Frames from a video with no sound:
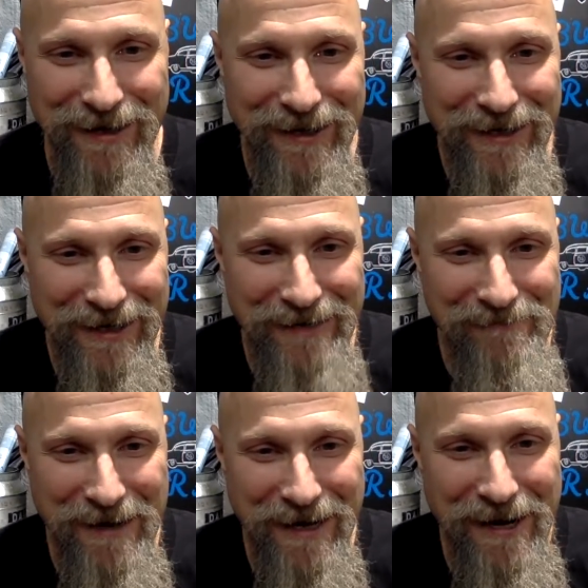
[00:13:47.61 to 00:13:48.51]
I got to get
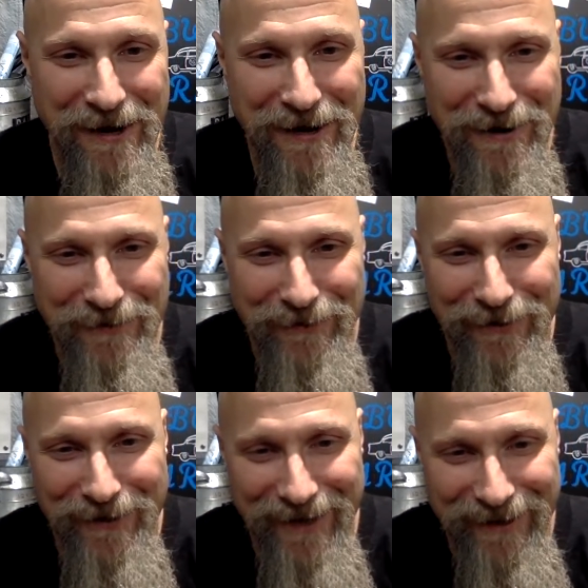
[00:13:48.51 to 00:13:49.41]
them back
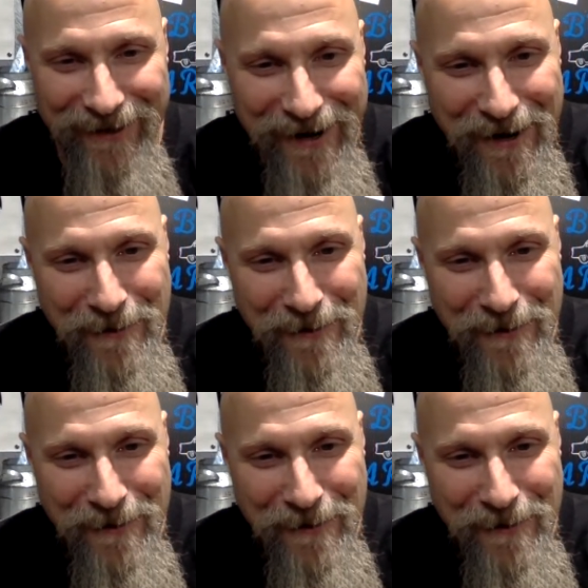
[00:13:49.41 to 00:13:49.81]
for here.